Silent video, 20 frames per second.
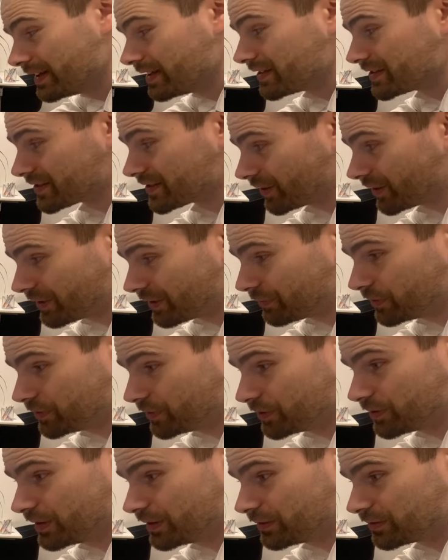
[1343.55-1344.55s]
So if
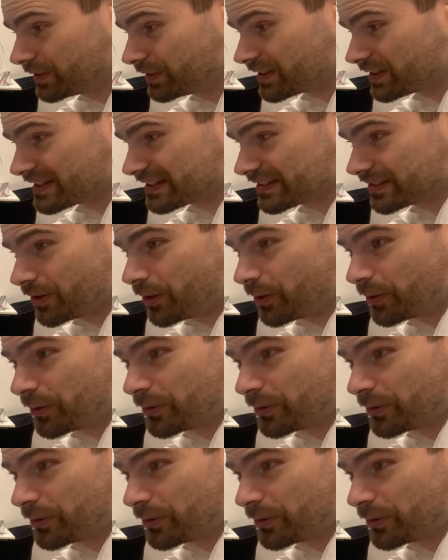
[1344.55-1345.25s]
there is no